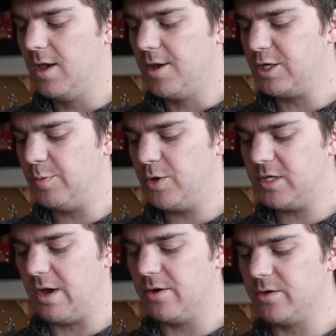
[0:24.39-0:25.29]
She put
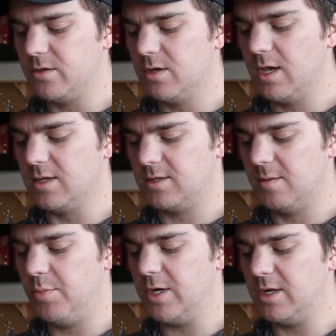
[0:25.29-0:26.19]
down her suitcase
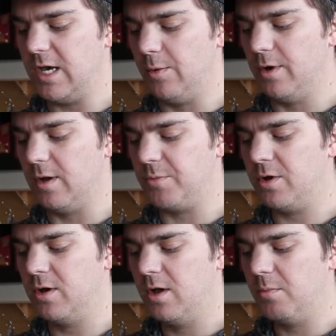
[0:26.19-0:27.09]
and picked Edward up
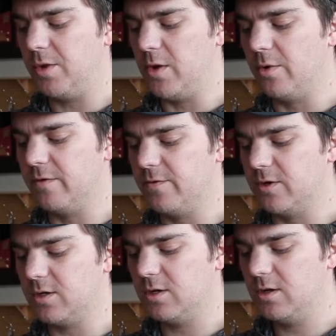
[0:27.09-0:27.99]
by one
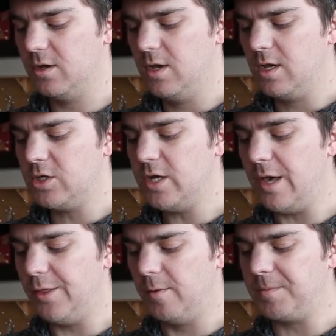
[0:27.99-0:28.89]
foot. She
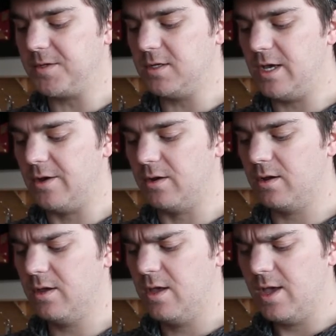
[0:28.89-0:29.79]
held him upside down.
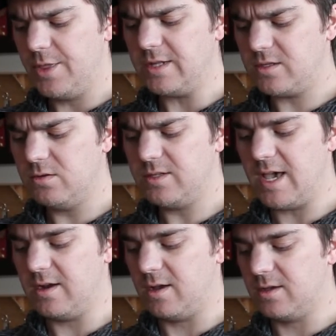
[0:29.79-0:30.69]
"That's
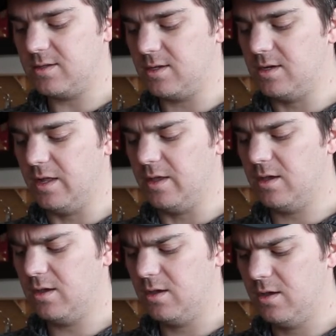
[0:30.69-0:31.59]
Susanna," said Nellie.
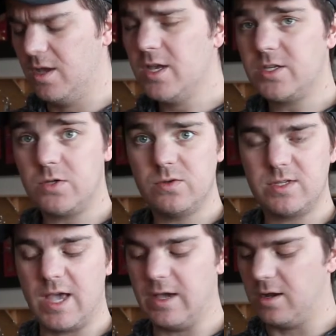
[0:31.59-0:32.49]

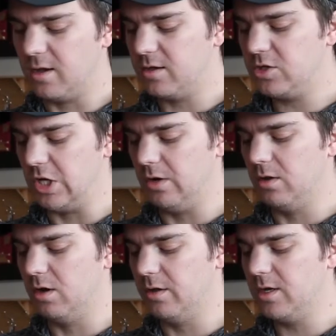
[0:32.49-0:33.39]
"Susanna," shouted
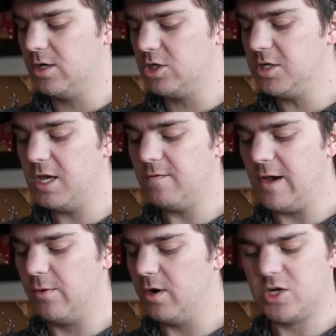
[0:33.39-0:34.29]
Loli. She gave
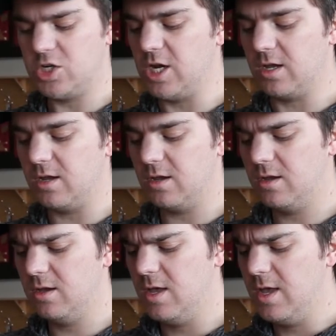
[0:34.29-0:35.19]
Edward a shake.
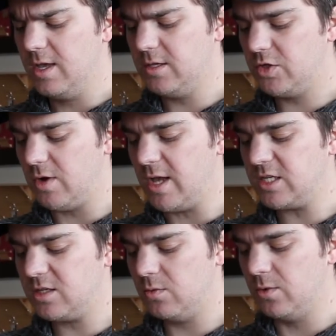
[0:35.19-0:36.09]
His
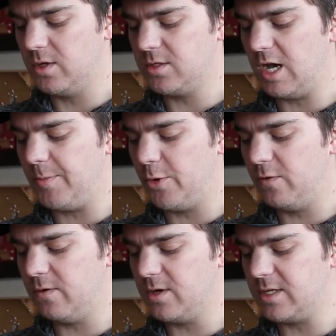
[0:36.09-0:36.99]
dress was up
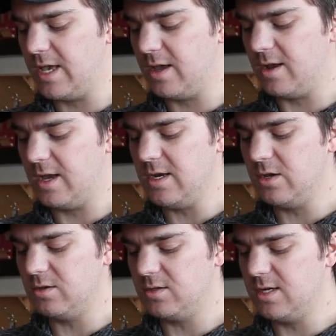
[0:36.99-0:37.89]
over his head and he
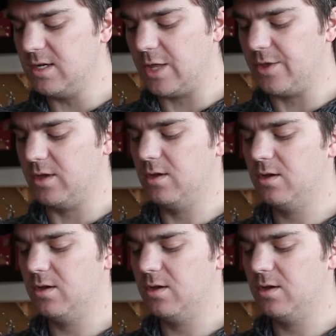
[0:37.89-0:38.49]
could see nothing.